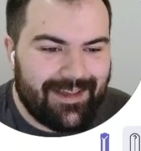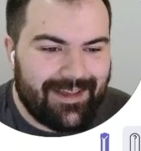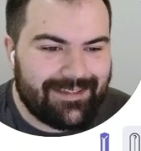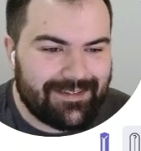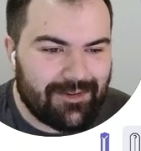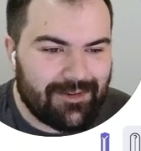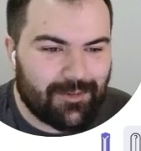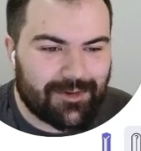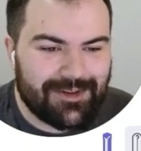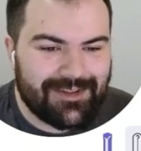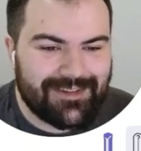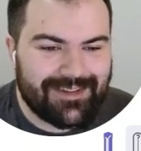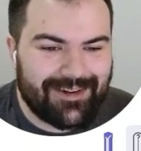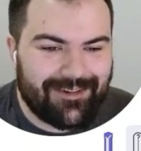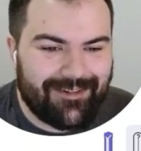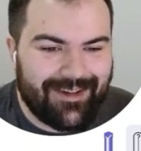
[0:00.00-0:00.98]
worse
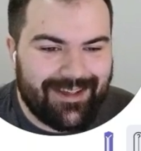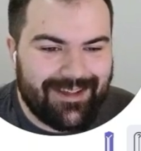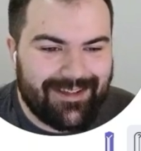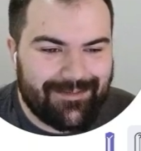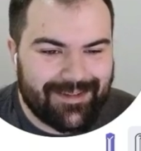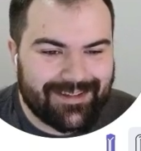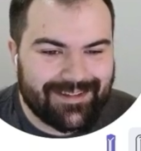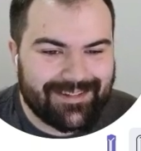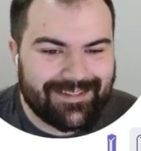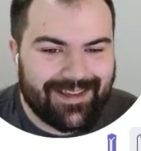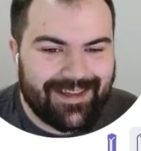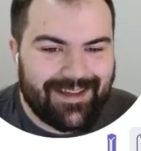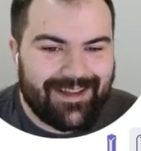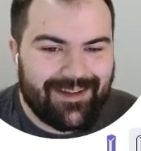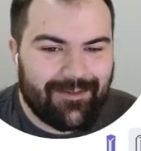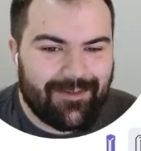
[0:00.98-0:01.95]
in a way because
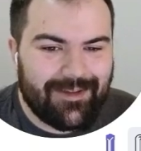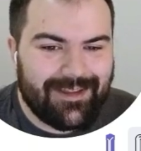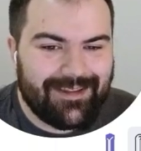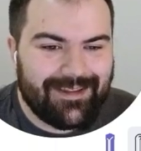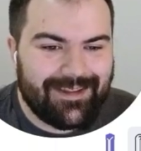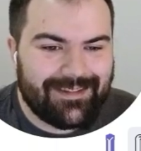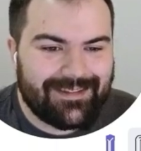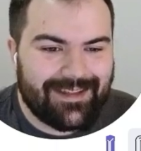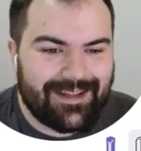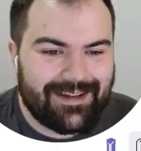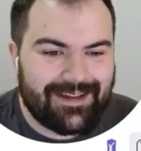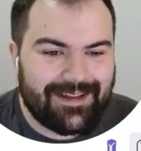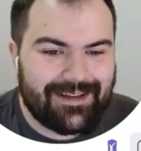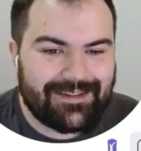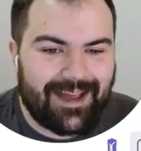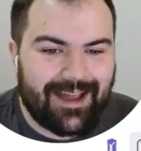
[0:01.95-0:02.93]
we said in
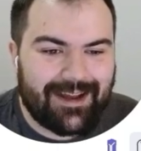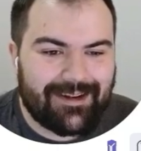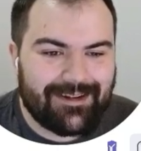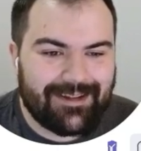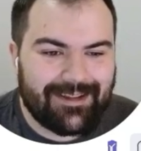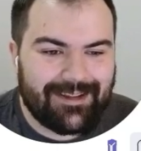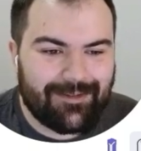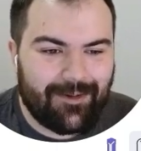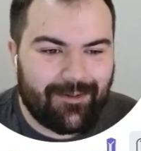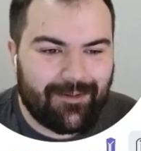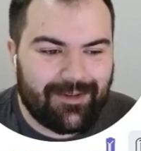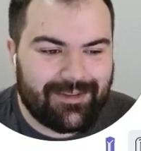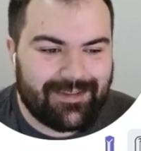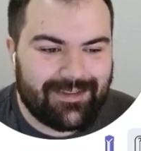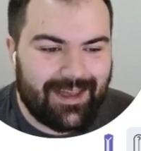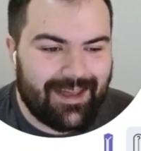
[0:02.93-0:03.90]
entirety what we
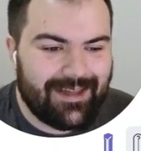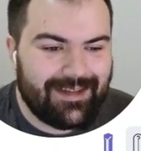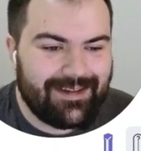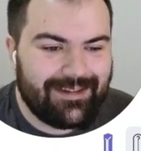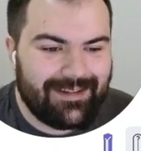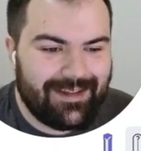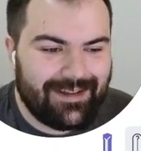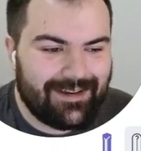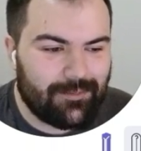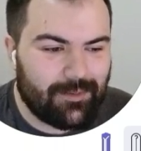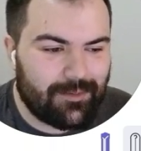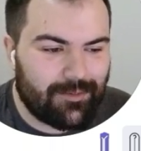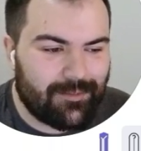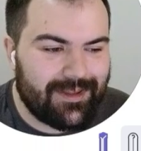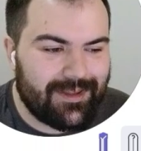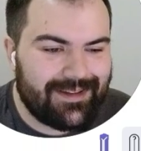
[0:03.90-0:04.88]
said, and it's been
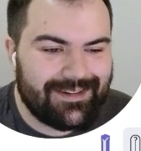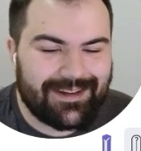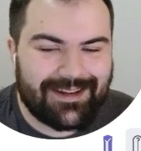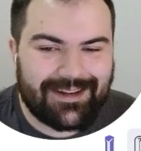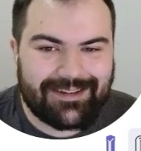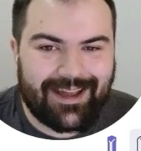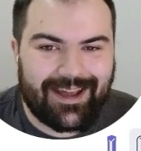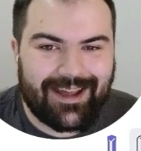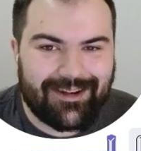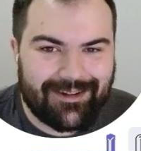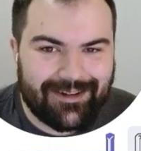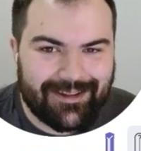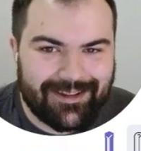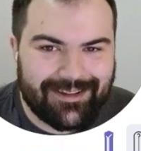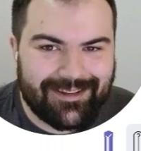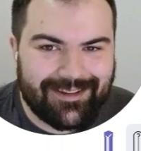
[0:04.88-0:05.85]
repeated in
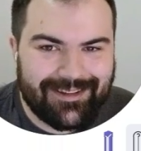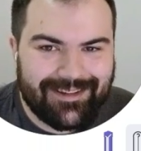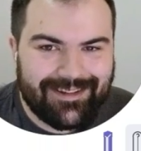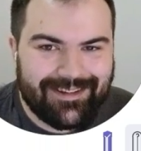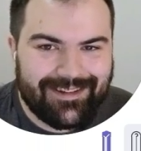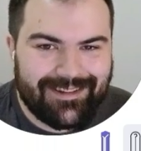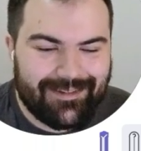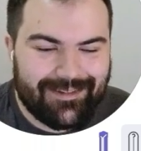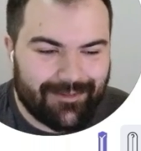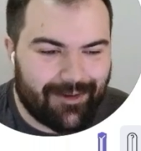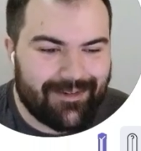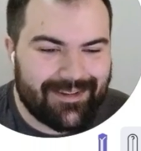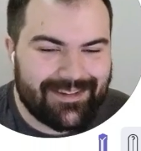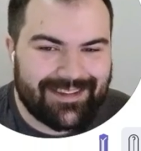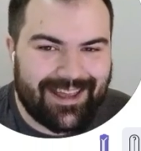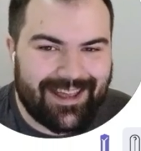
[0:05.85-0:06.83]
entirety what we
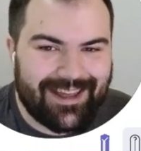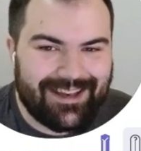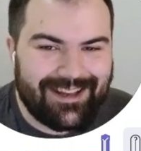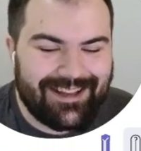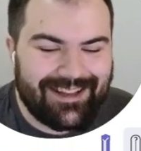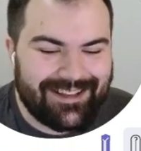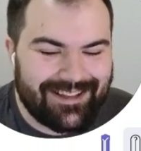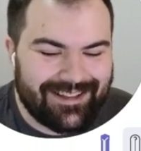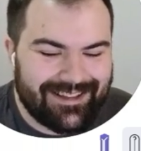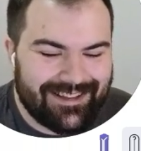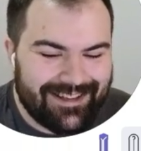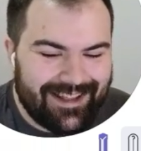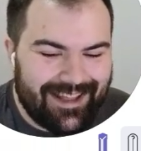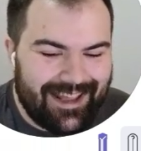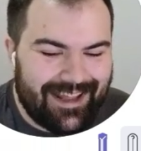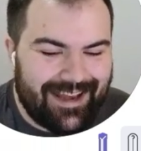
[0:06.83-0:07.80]
said.
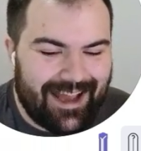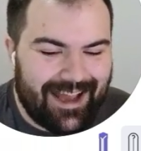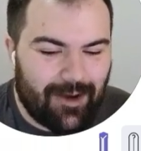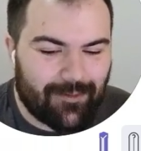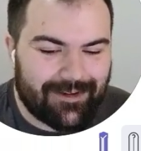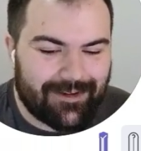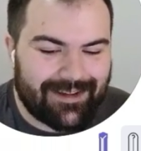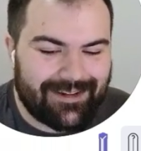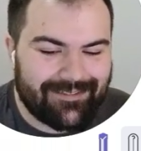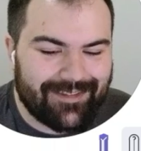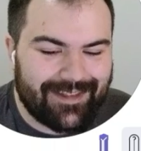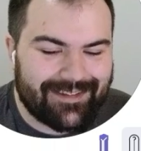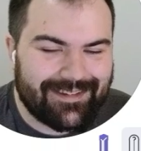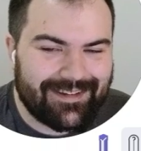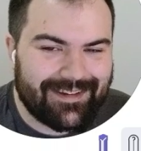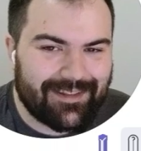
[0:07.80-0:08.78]
And now we're like
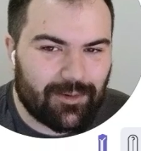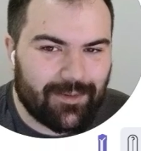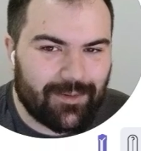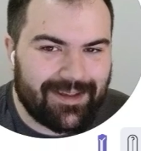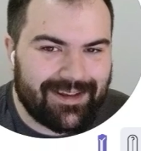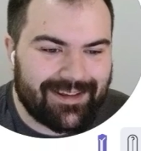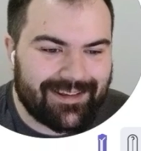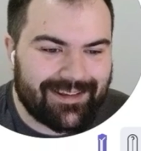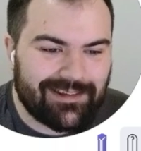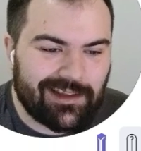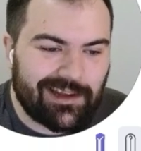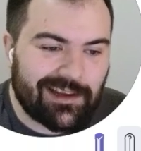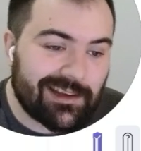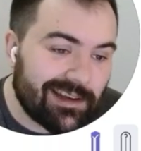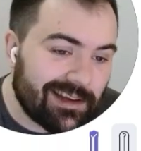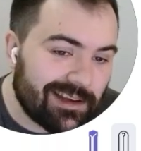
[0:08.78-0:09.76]
sitting there waiting and
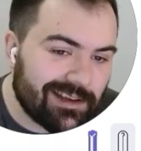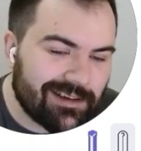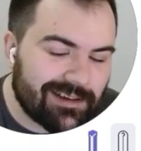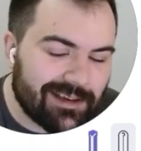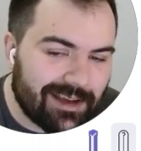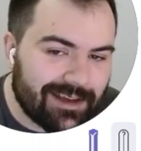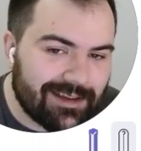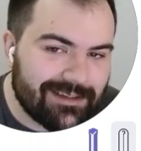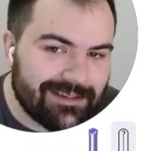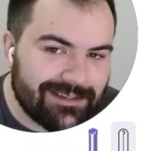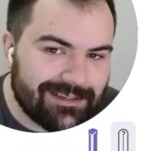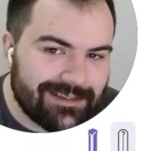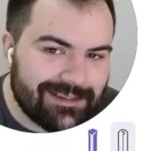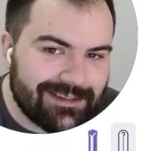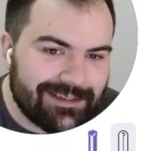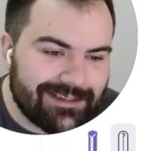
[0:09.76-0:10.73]
like, oh, okay.
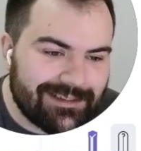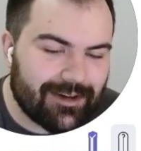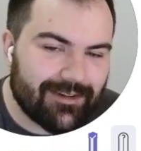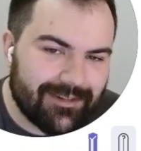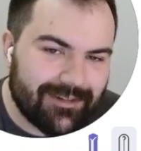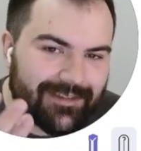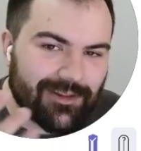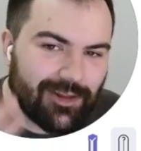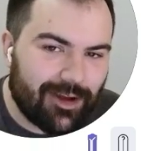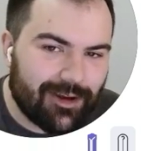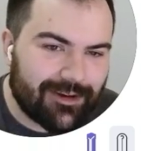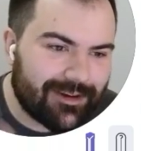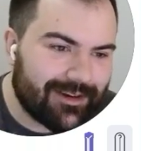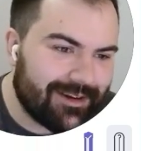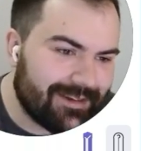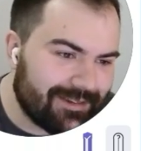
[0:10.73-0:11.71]
It's a
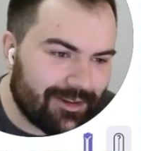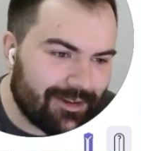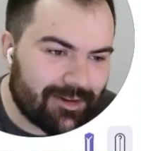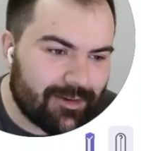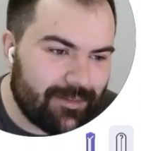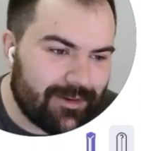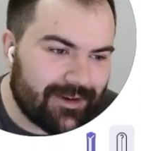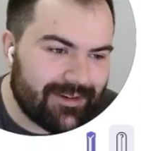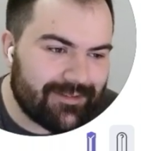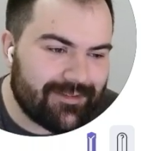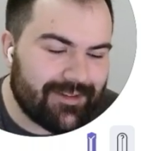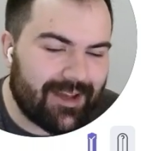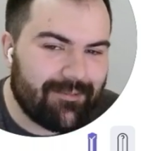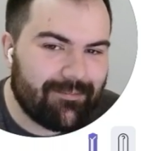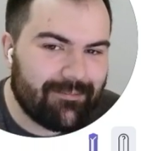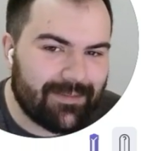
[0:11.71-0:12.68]
longer period of
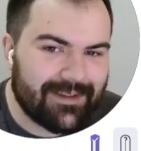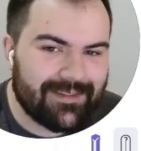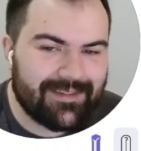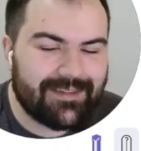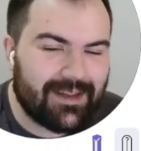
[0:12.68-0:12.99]
time because it's not